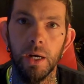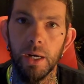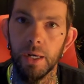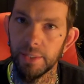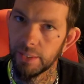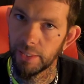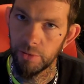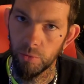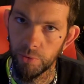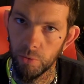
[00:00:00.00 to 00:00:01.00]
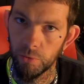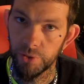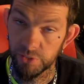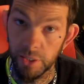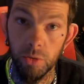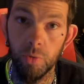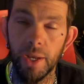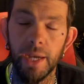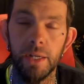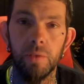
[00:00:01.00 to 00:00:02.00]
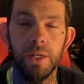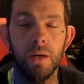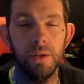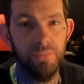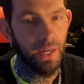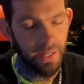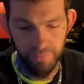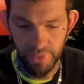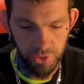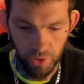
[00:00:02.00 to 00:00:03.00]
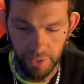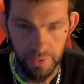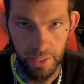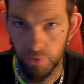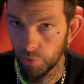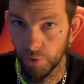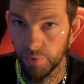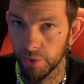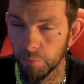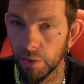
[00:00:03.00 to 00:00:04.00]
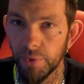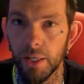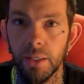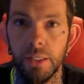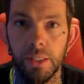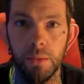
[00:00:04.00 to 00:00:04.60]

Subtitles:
Again, I don't know, there's a Hero 9 out now, I have not tried that, I know nothing about that.